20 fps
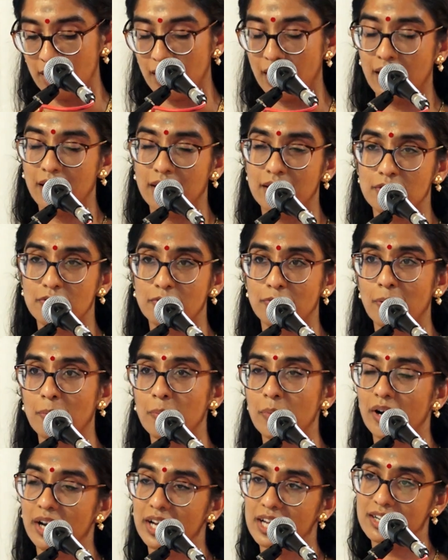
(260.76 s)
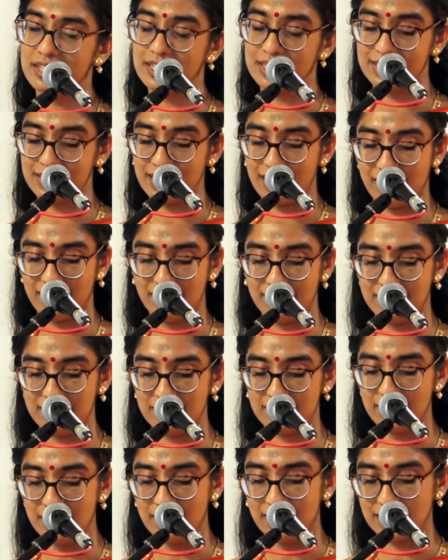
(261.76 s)
And from what I
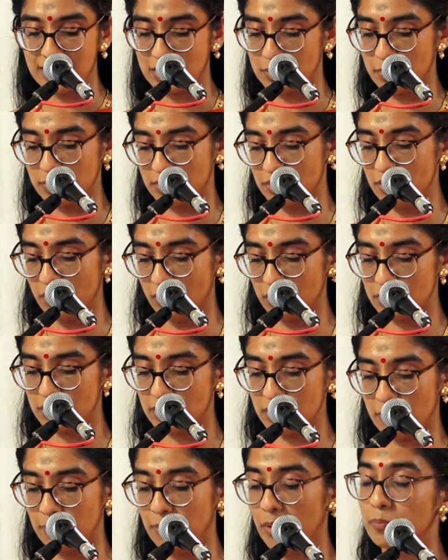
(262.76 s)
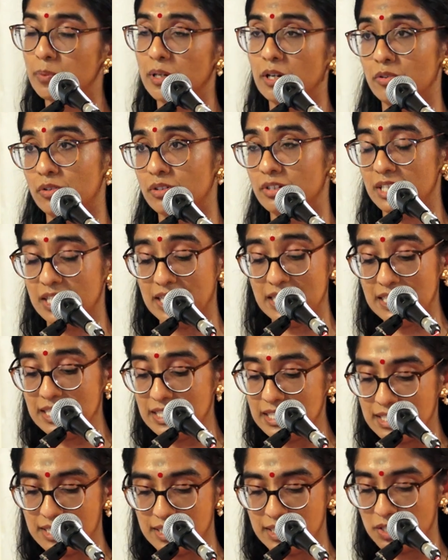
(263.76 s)
understand, this was not a popular or an
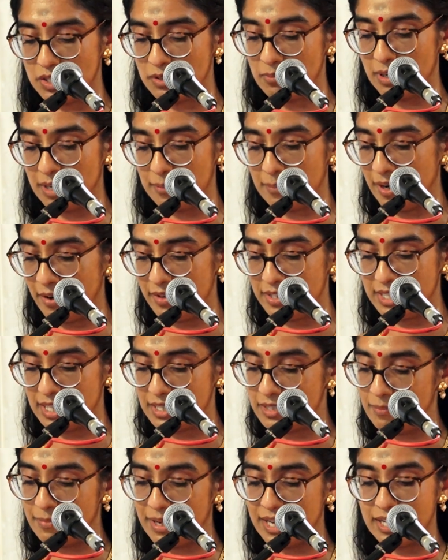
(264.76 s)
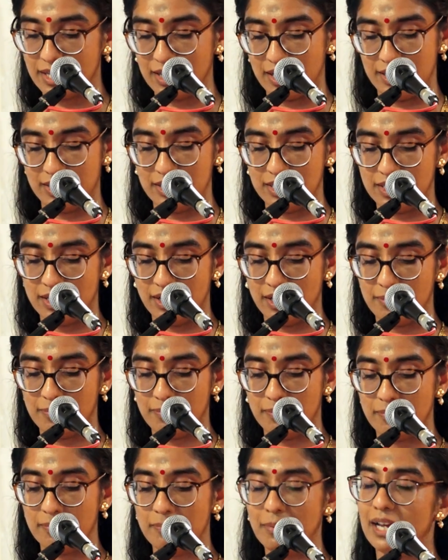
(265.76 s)
easy decision my parents had to make at the
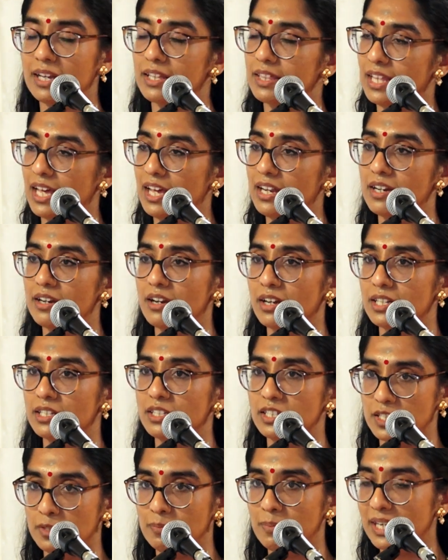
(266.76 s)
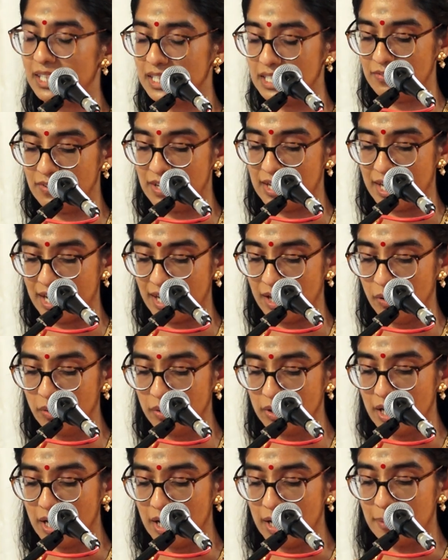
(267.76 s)
time. Back then, and I suspect even
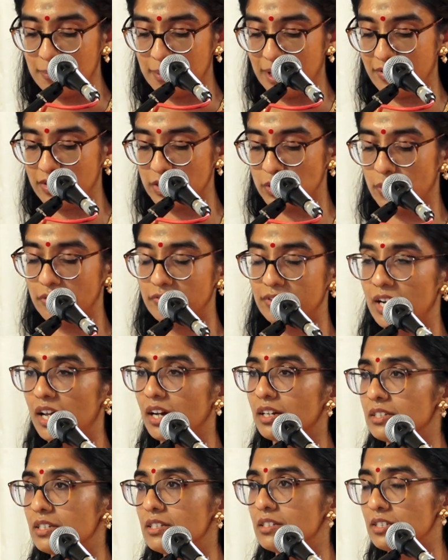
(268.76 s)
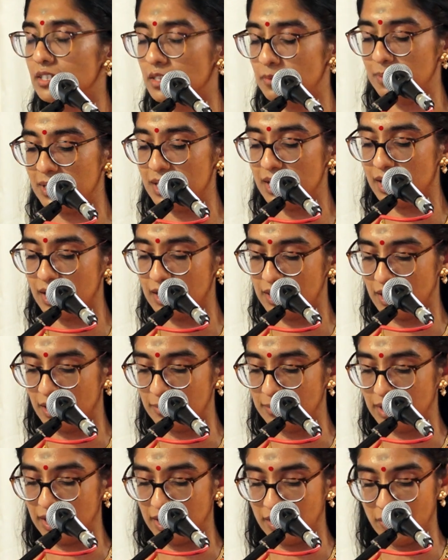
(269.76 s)
now, parents were reluctant to speak in
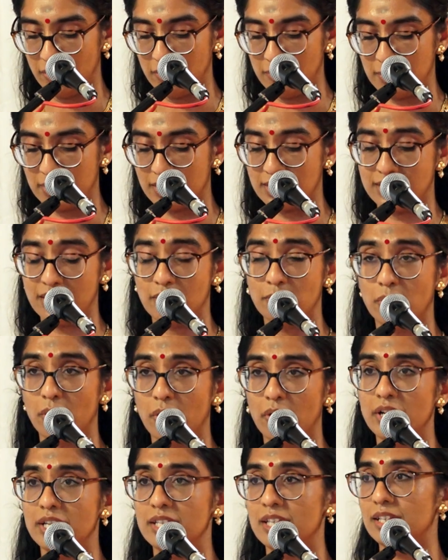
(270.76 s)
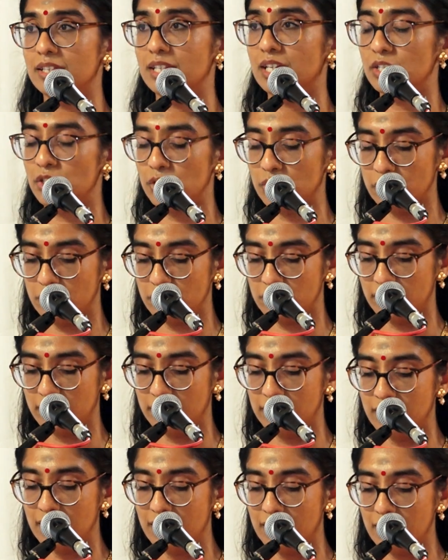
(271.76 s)
Tamil at home because they worried that their
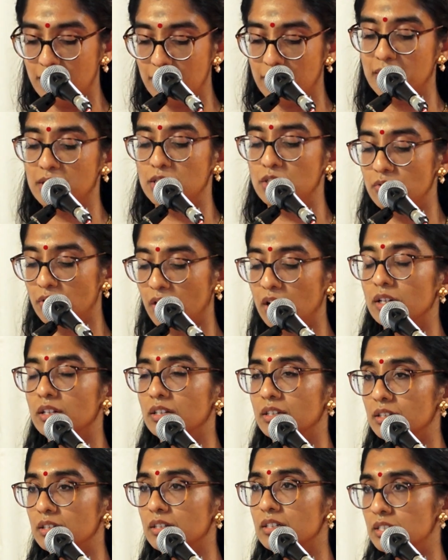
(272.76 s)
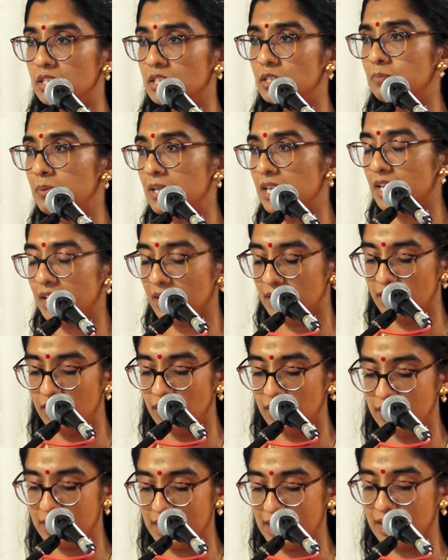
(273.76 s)
children might struggle to speak and
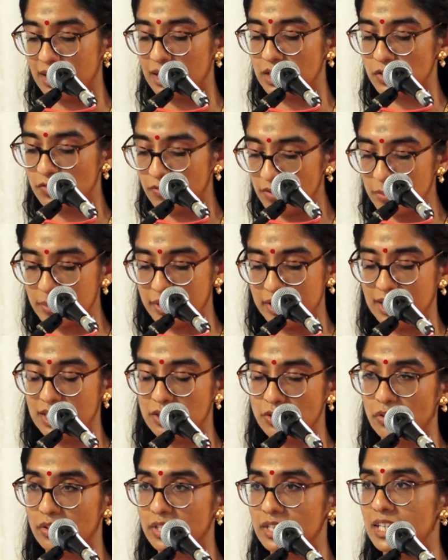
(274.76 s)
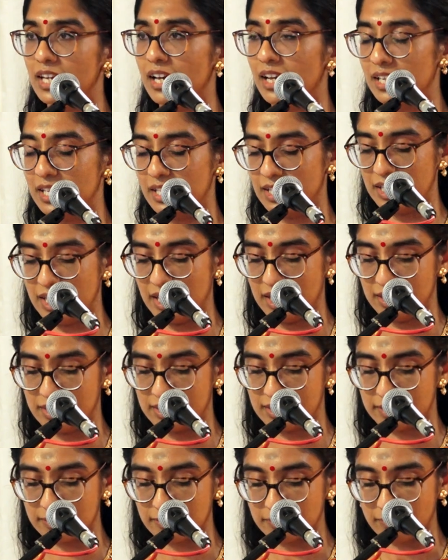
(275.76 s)
learn English fluently during the earlier
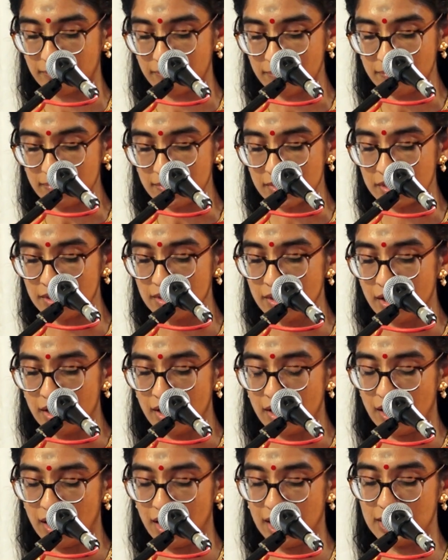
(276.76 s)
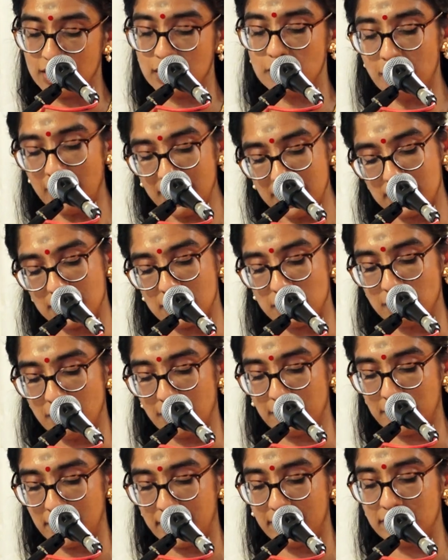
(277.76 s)
years. And despite this,
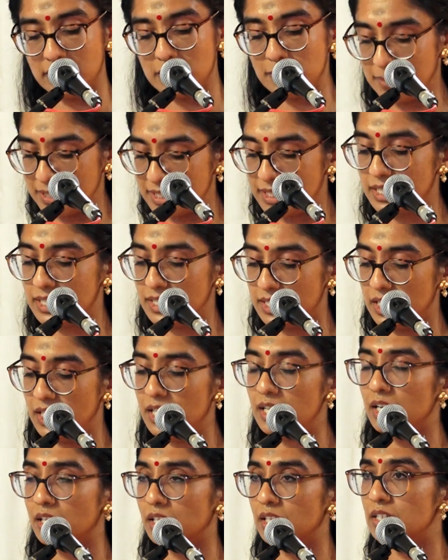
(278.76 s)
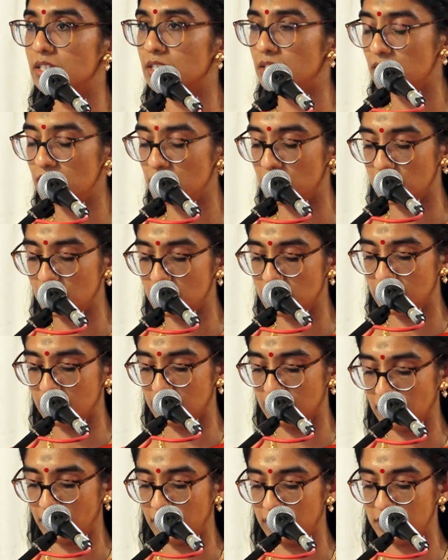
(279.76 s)
my parents persisted and continued to
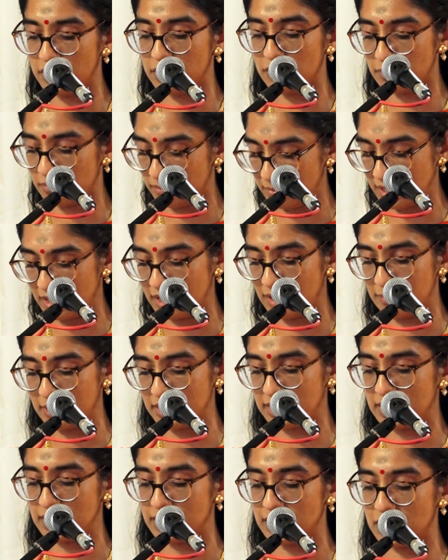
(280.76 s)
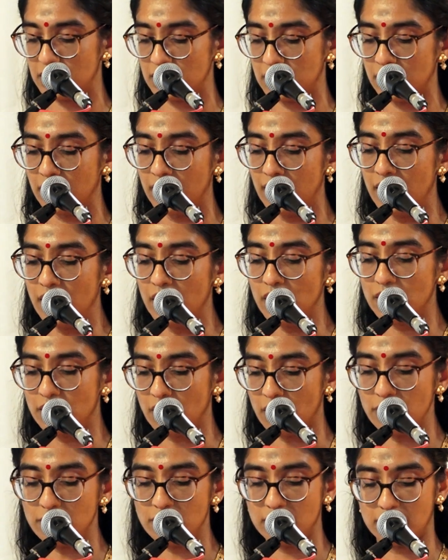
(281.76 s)
encourage me and my sister to
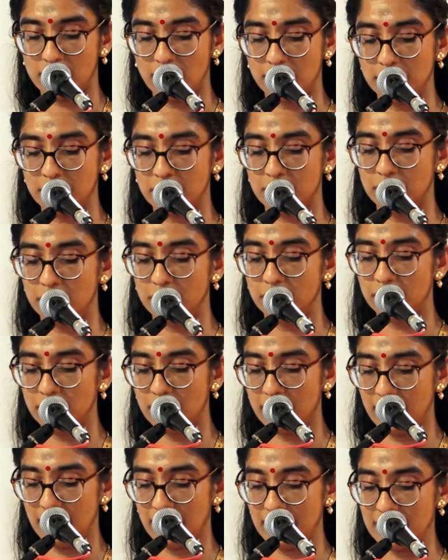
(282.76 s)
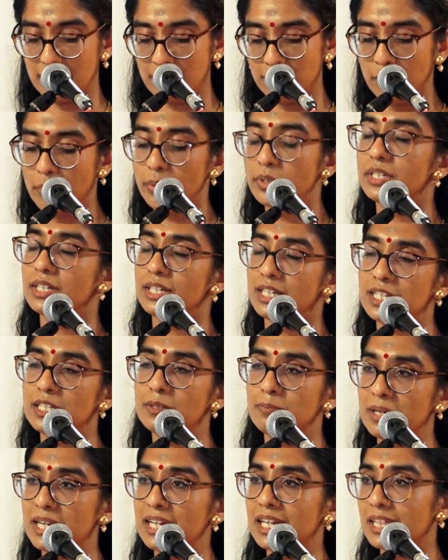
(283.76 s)
go to Tamil school and, importantly,
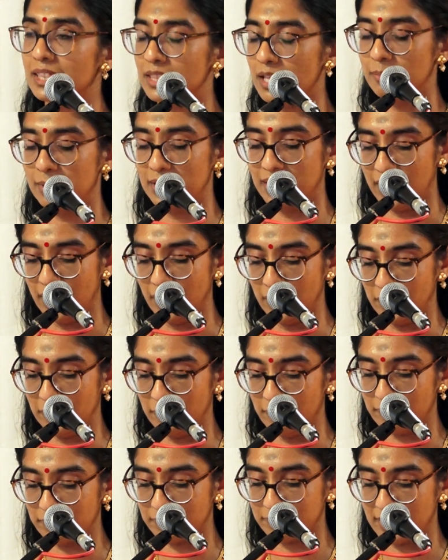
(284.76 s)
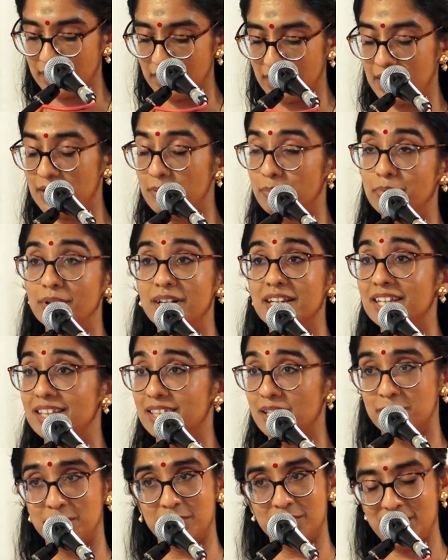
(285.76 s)
speak in Tamil at home. And I had a
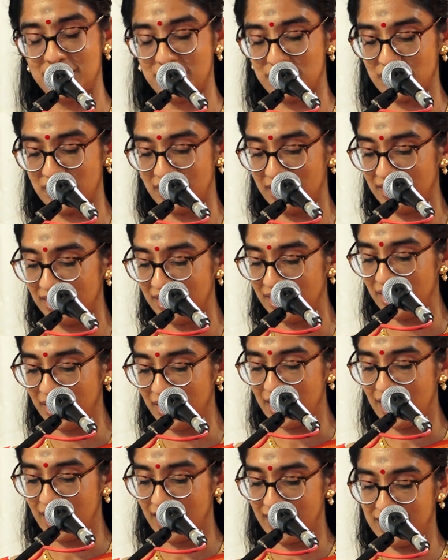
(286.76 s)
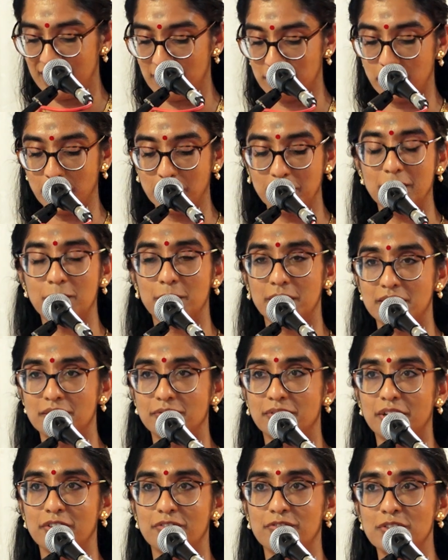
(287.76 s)
brilliant Tamil teacher, and I'm probably one of the
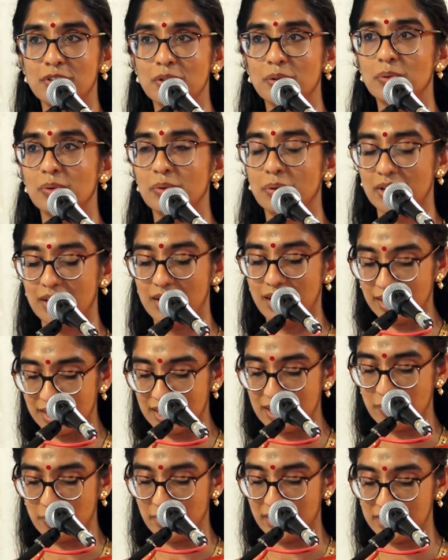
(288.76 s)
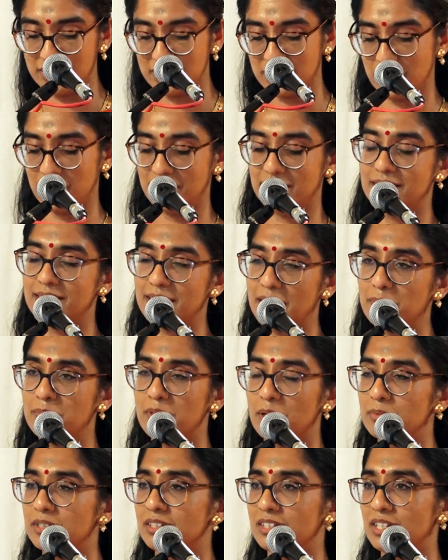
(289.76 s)
very few lucky ones who had the same
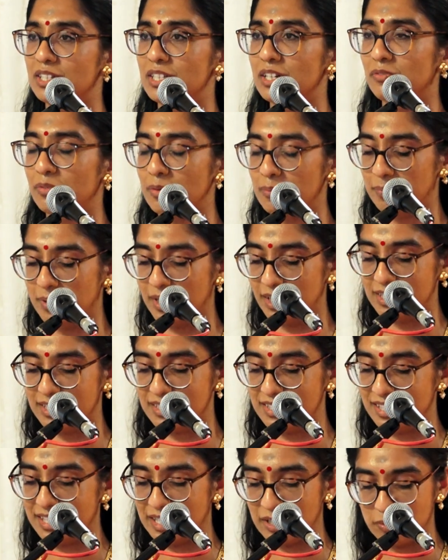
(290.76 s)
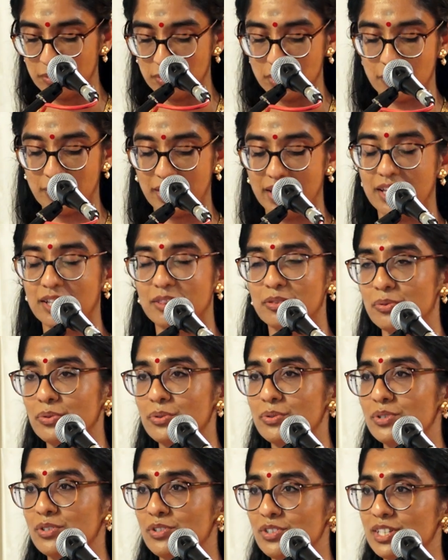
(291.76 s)
Tamil teacher from Palar Nilai all the way
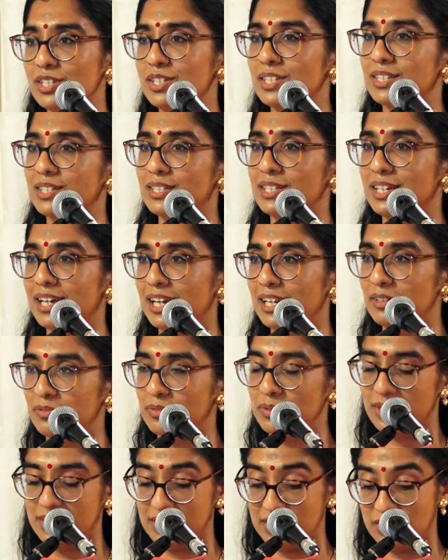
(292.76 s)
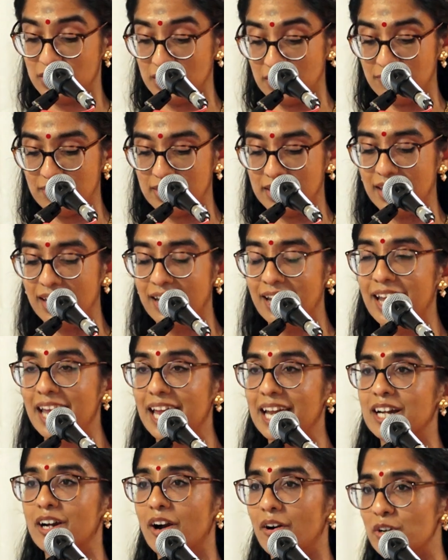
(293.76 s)
through to GCSE A-level, and then she even
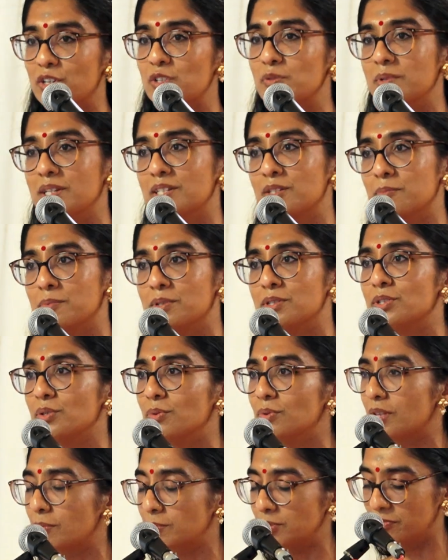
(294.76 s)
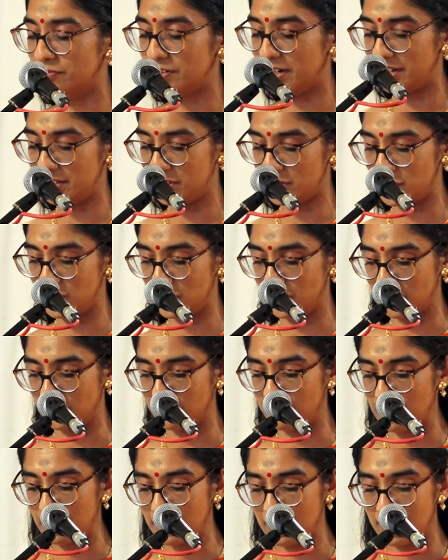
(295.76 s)
encouraged me to pursue Tamil further
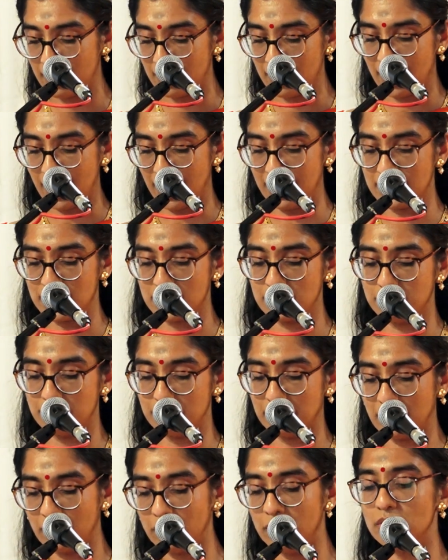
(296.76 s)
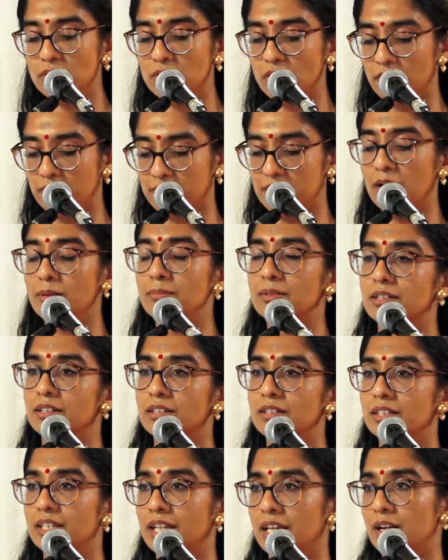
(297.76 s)
too. And it's because of
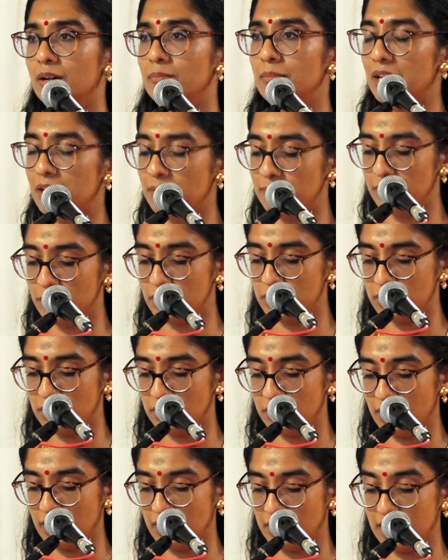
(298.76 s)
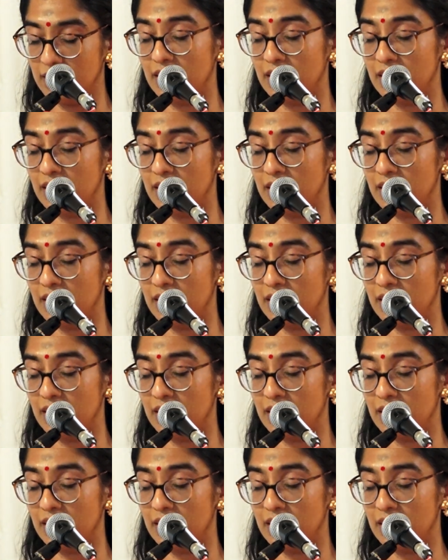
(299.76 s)
Tamil that I'm able to, and